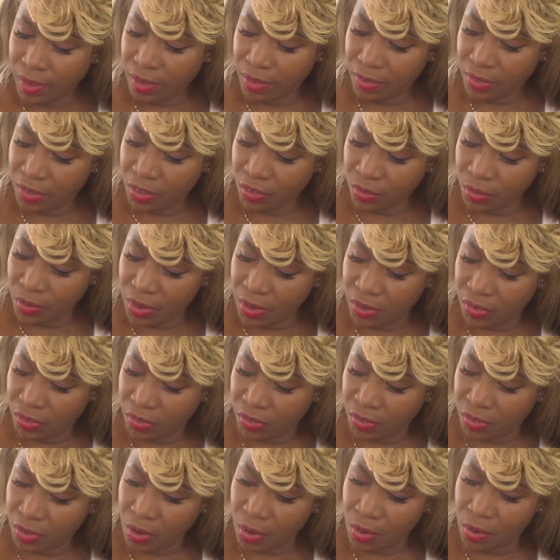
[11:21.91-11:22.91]
This one is
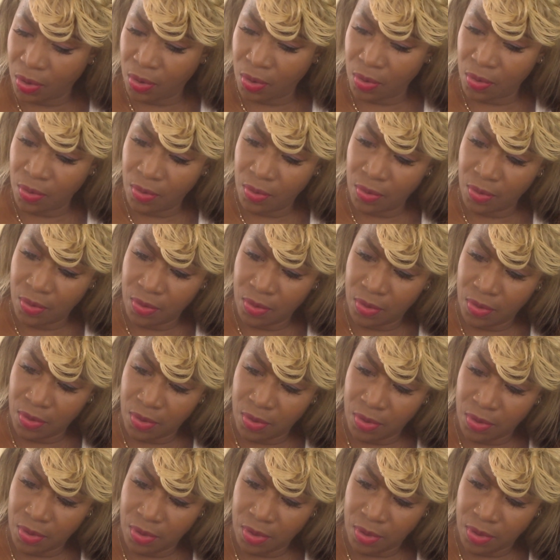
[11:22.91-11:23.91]
so
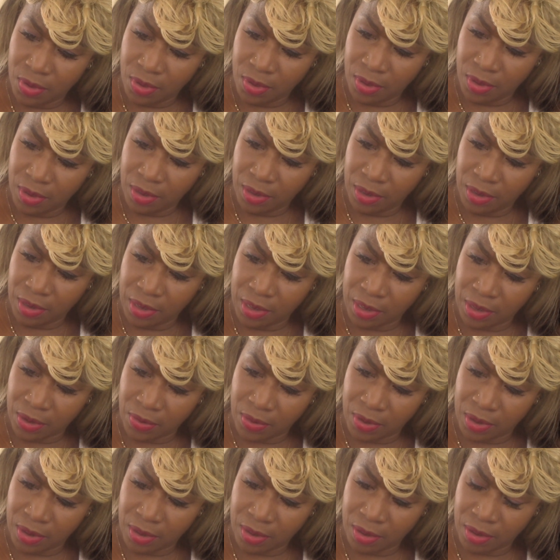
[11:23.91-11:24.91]

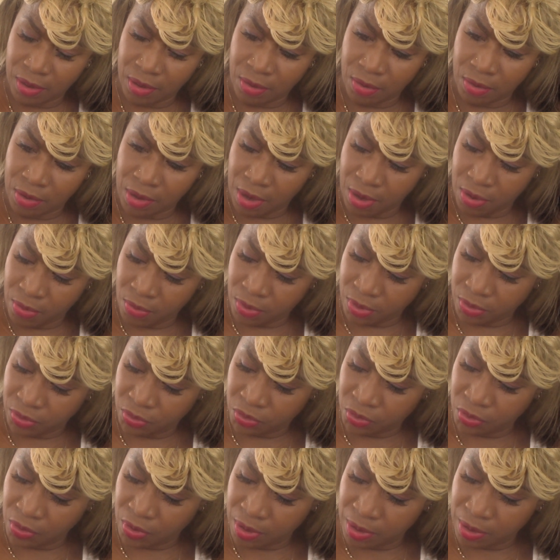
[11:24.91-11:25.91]
liquid. Oh no, it won't
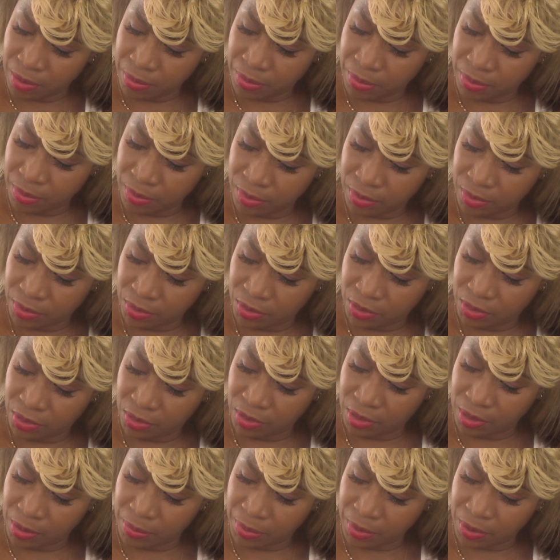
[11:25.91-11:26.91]
drop.
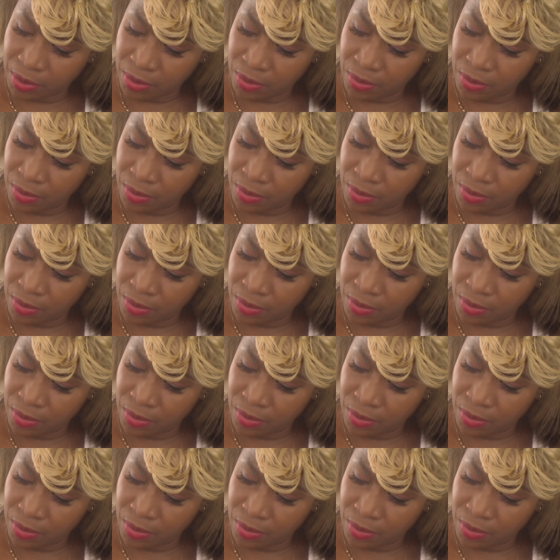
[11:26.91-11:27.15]
Typical.